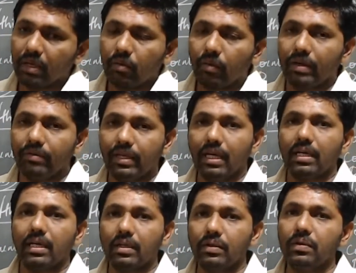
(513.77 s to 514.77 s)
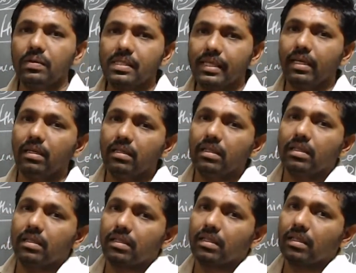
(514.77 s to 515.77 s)
When we are using
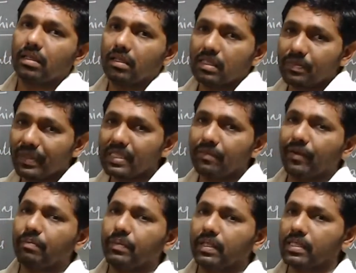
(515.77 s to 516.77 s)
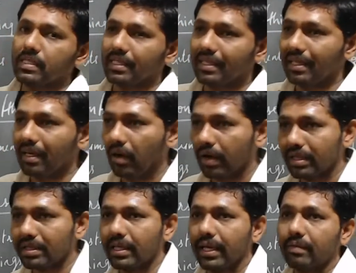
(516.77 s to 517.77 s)
the specific person or
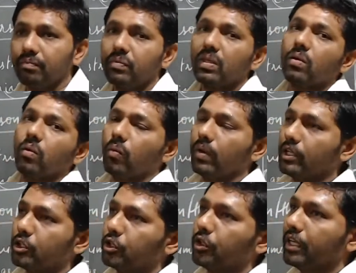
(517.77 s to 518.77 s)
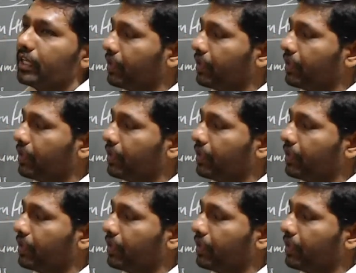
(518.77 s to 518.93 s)
a thing, we should